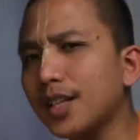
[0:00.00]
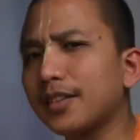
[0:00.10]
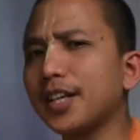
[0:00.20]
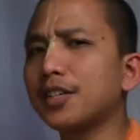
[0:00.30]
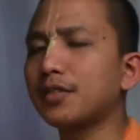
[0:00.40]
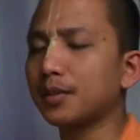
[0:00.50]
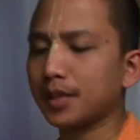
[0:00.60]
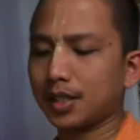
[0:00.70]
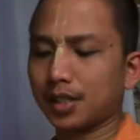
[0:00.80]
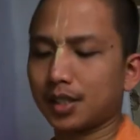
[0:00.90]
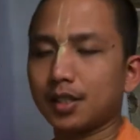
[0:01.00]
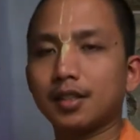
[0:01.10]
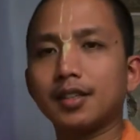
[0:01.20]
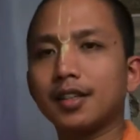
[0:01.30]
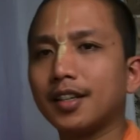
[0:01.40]
Thank you very much.
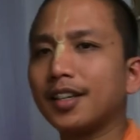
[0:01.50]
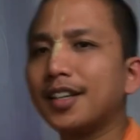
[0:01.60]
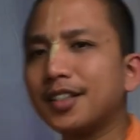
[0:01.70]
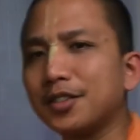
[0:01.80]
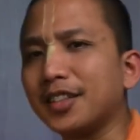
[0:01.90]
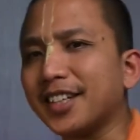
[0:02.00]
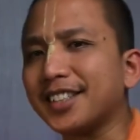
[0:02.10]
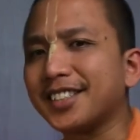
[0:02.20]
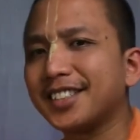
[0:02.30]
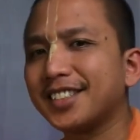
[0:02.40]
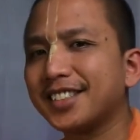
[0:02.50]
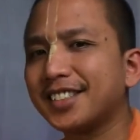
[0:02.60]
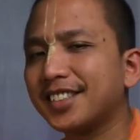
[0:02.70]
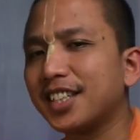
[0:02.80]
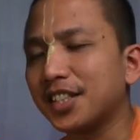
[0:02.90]
Good night.
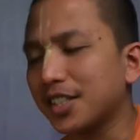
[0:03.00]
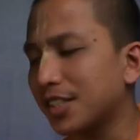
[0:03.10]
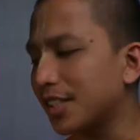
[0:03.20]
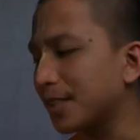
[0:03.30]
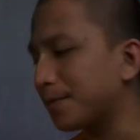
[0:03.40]
Hare Krishna.